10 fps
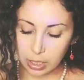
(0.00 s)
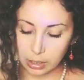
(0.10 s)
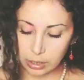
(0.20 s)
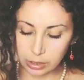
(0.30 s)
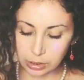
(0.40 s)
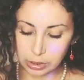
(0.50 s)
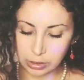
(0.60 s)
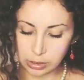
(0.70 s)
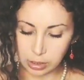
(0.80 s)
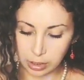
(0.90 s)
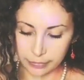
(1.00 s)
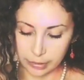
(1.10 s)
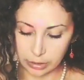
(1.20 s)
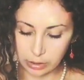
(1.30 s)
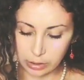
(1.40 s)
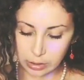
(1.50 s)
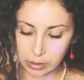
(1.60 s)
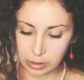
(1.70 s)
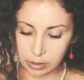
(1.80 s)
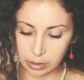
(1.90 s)
And then she is delivered
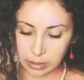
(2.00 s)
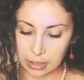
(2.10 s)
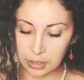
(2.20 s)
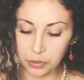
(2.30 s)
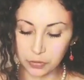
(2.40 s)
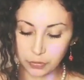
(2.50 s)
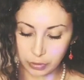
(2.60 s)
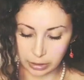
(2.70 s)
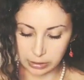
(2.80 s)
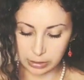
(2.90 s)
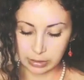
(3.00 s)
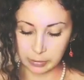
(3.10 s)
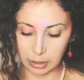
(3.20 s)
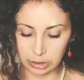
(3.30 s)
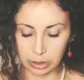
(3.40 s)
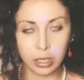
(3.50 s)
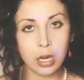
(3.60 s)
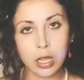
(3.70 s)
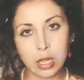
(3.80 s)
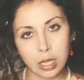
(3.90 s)
in her fullest expression.
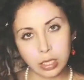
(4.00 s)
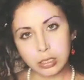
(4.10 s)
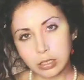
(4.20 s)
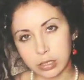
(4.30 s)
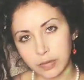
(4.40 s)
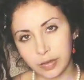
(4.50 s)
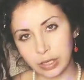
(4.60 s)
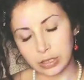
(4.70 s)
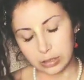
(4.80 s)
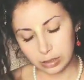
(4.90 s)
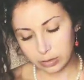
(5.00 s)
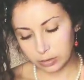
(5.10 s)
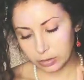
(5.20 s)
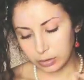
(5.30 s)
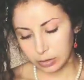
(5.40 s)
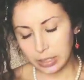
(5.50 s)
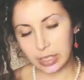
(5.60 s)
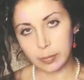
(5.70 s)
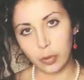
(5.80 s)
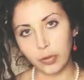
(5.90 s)
And this is a very
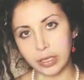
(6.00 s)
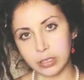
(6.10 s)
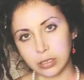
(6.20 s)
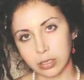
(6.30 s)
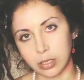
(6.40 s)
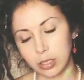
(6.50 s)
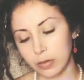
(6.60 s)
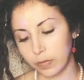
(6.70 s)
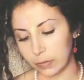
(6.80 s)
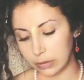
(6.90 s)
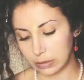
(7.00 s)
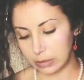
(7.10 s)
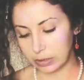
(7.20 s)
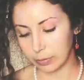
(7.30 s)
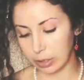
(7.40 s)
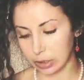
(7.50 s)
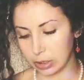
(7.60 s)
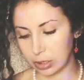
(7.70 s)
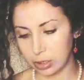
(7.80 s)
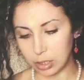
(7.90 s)
key point, fullest
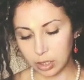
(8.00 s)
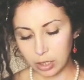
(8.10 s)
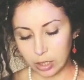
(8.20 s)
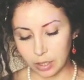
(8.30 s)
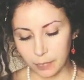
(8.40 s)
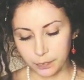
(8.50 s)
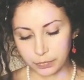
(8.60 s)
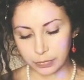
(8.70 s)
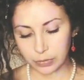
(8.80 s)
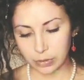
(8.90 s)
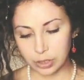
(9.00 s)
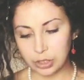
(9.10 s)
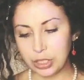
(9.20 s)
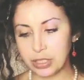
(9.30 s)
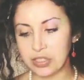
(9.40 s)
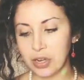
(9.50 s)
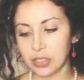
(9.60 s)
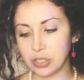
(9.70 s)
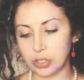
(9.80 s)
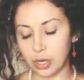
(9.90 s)
expression. She does
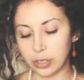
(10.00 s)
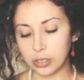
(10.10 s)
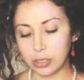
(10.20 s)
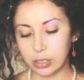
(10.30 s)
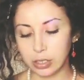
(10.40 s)
not start